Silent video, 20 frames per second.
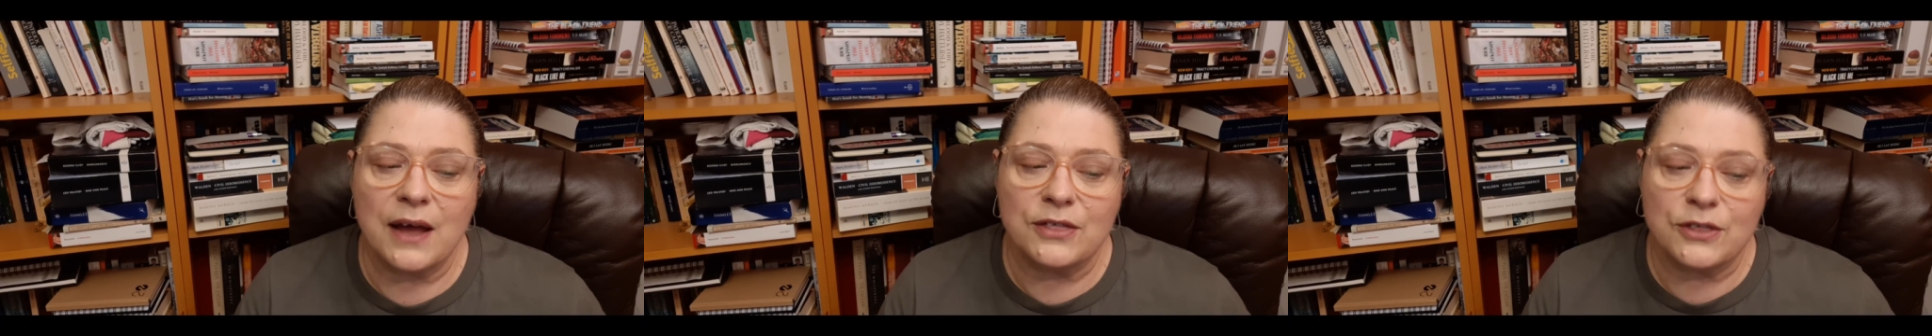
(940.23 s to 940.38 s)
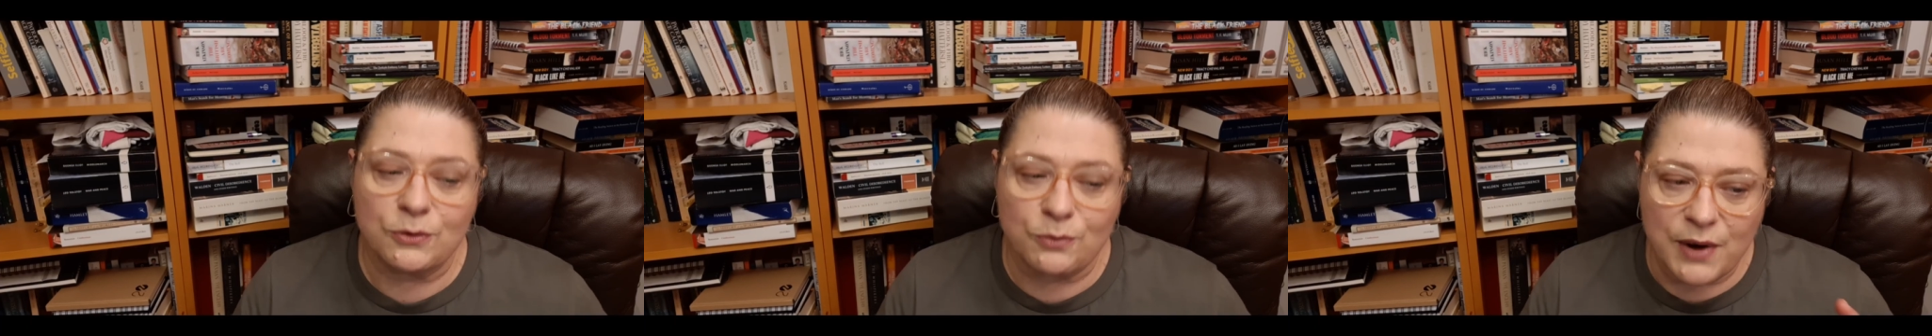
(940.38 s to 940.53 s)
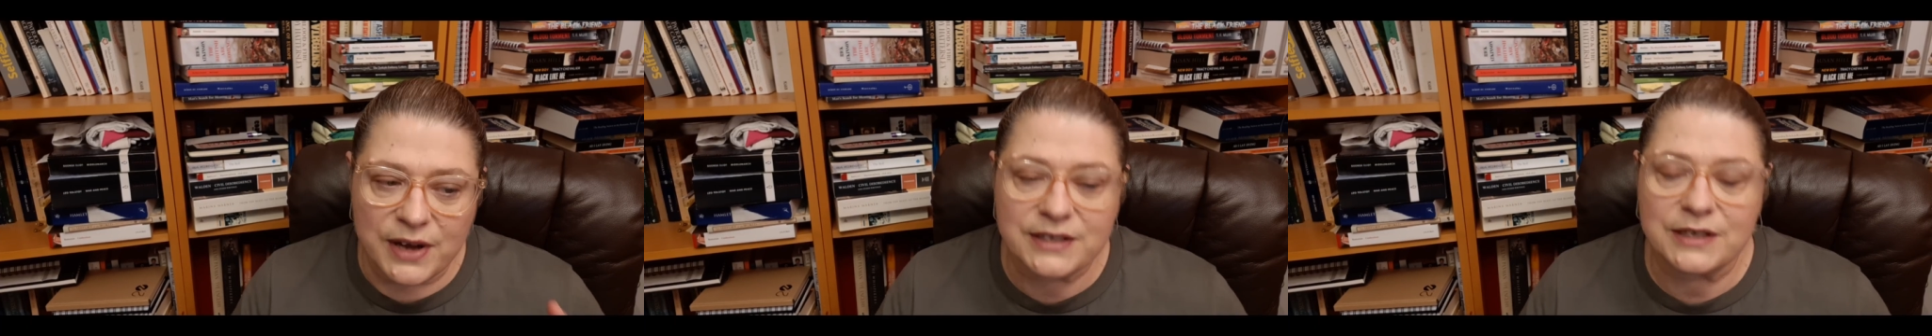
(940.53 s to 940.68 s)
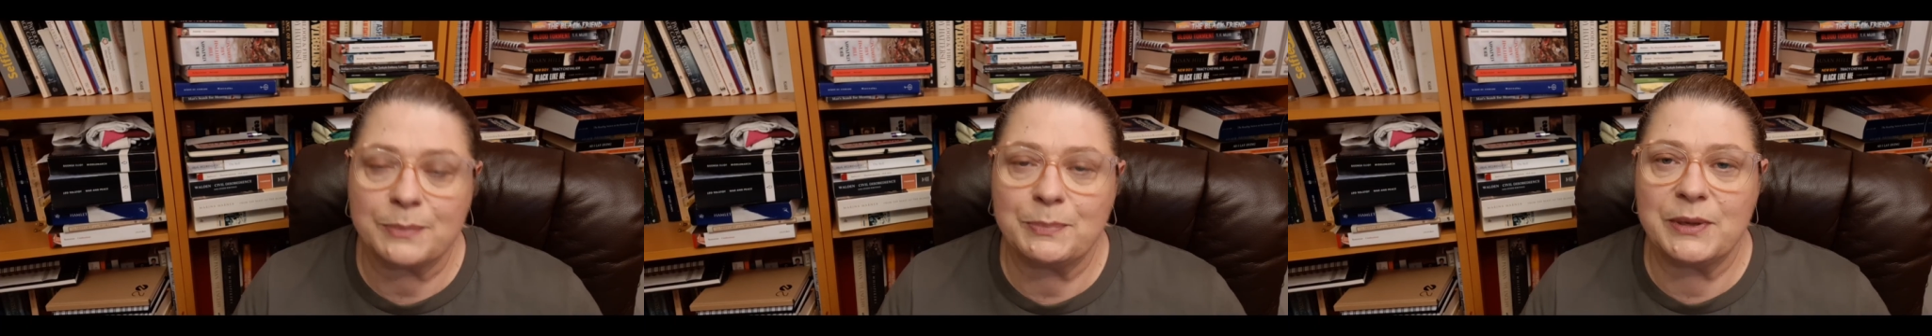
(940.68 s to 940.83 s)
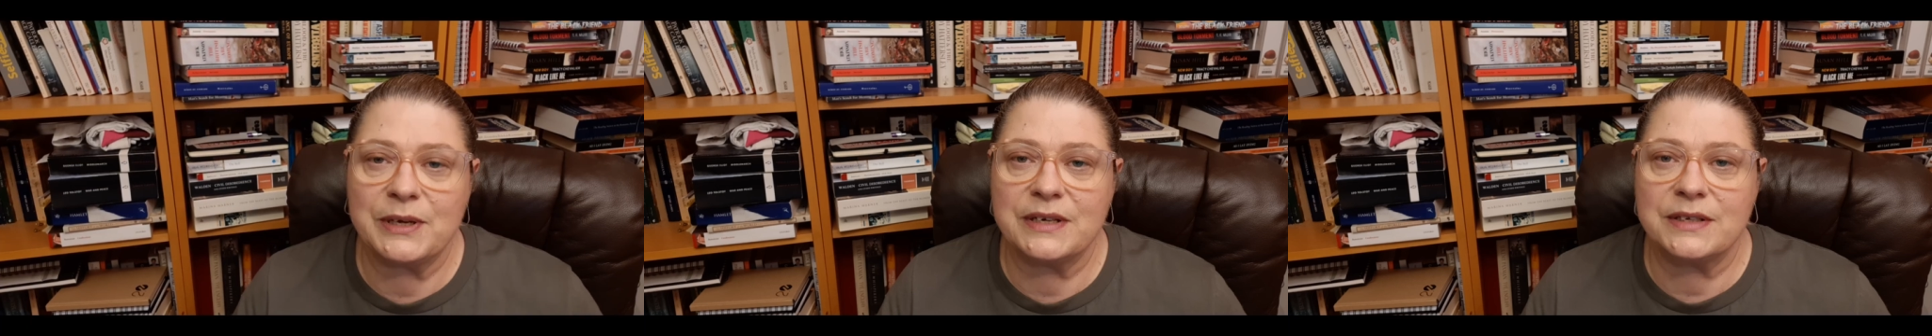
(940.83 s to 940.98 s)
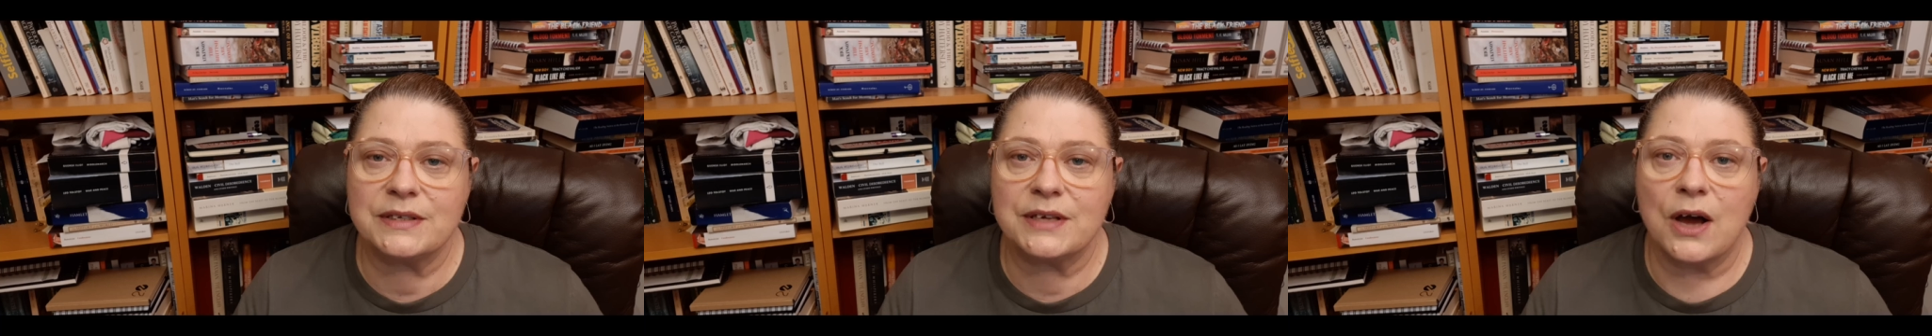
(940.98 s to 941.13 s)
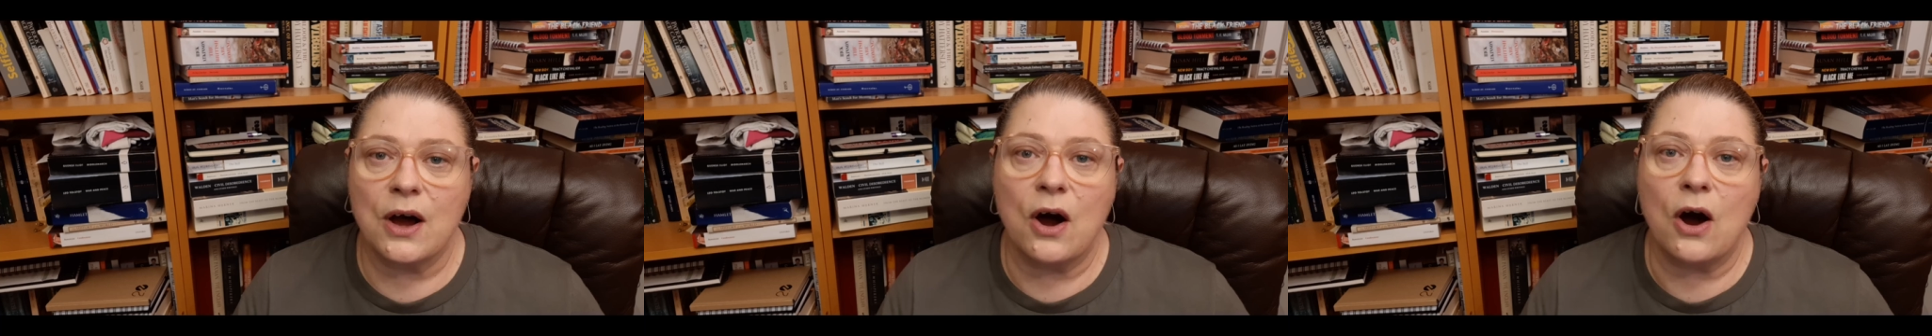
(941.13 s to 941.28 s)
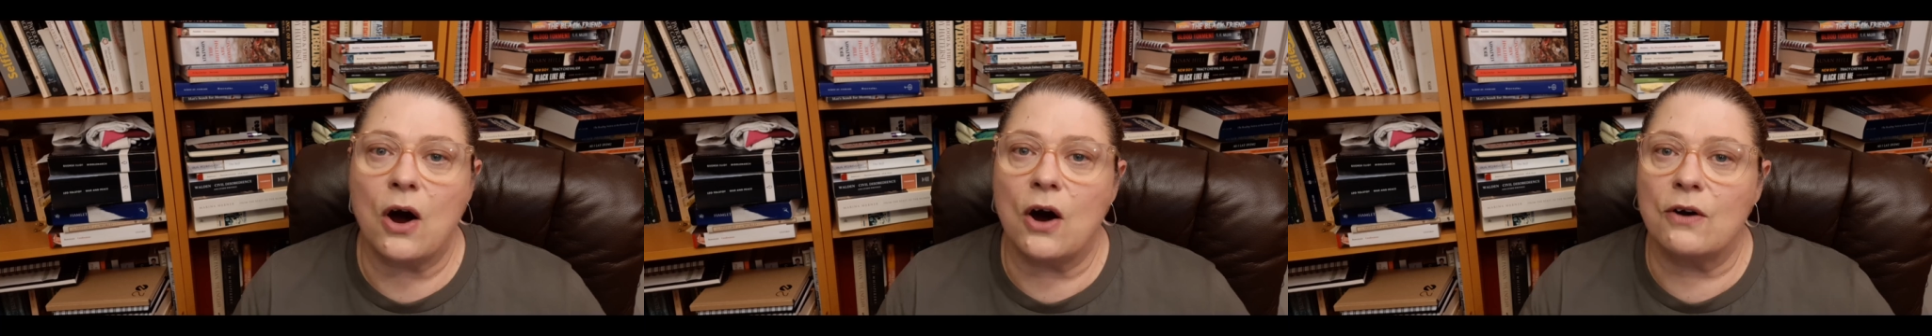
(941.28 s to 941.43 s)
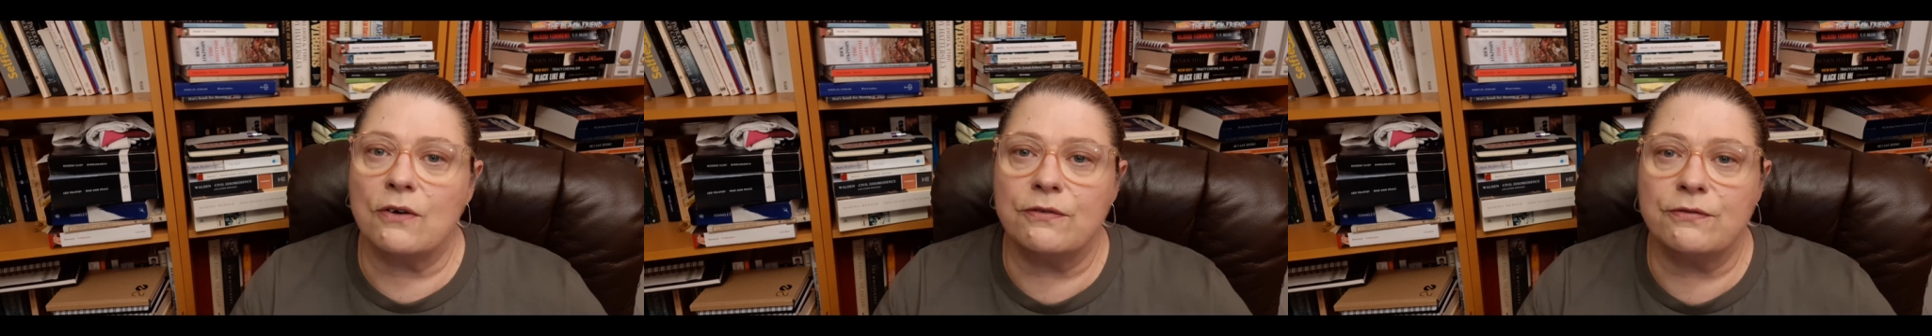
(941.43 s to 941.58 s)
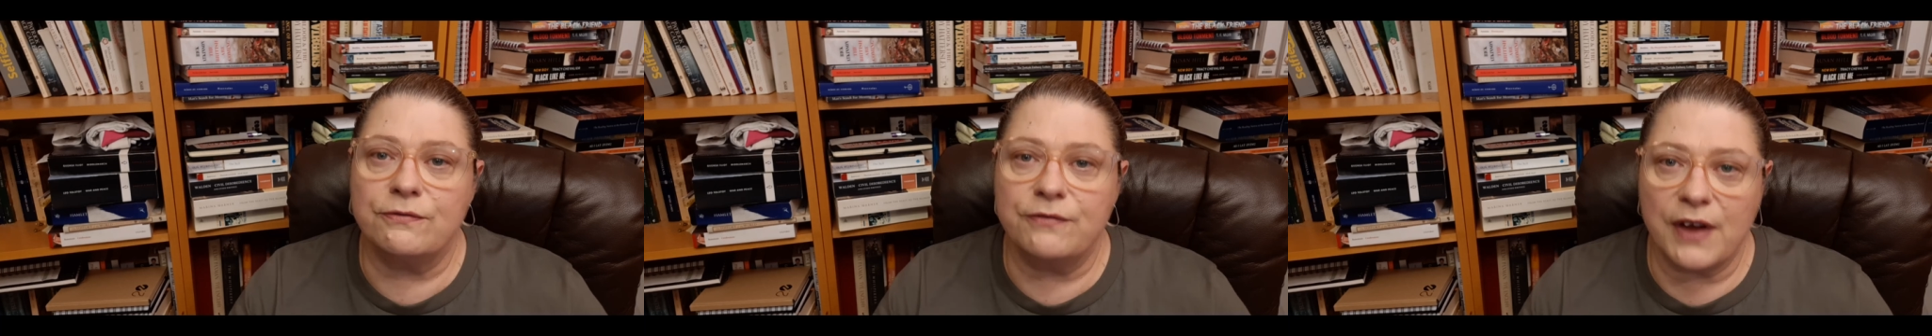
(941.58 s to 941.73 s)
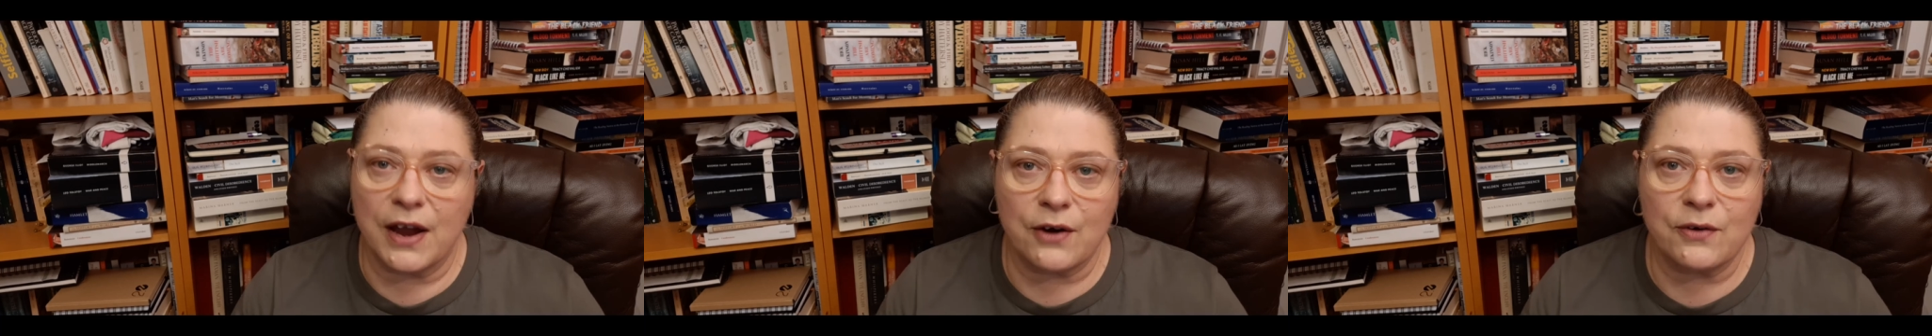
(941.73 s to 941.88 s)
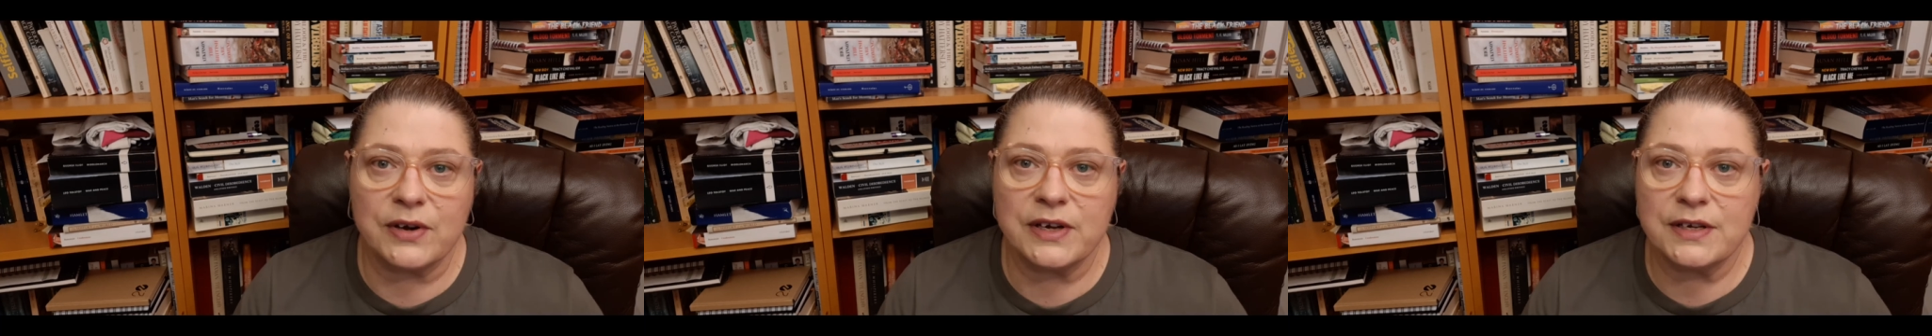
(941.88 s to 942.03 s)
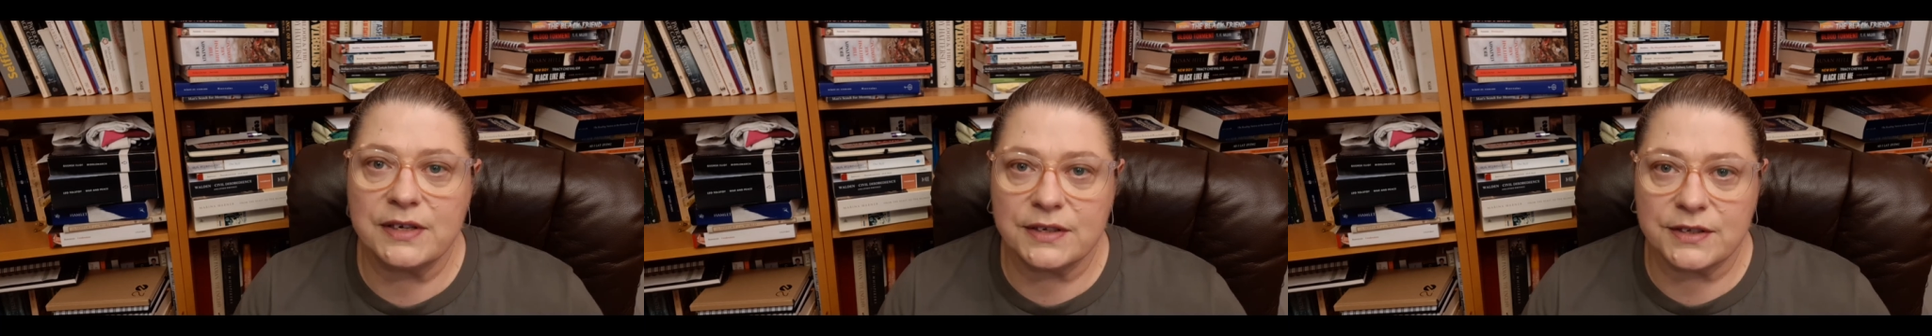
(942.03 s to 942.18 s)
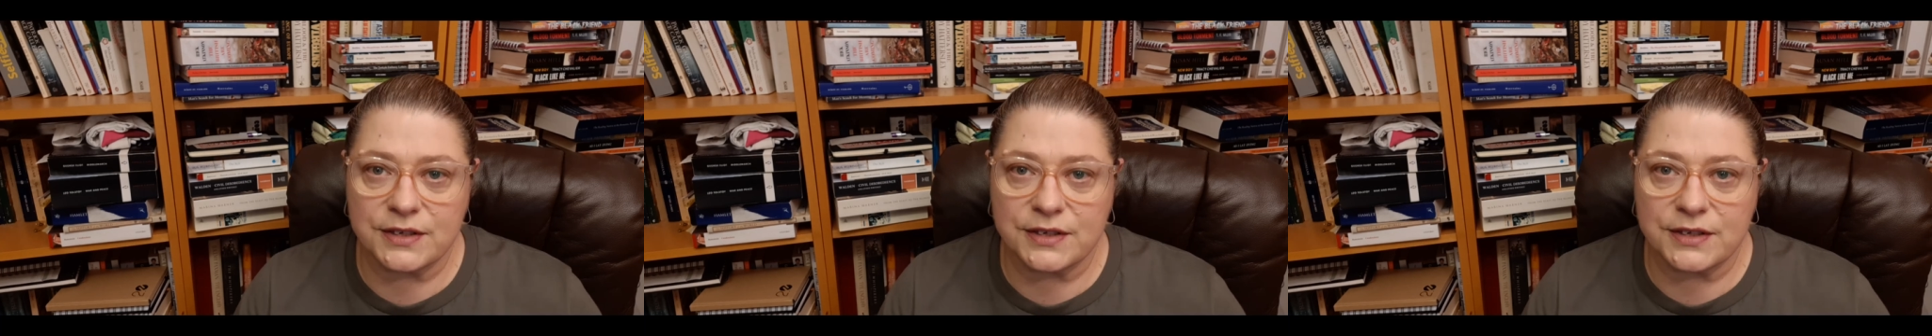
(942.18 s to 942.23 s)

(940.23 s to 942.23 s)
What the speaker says: The recipes are very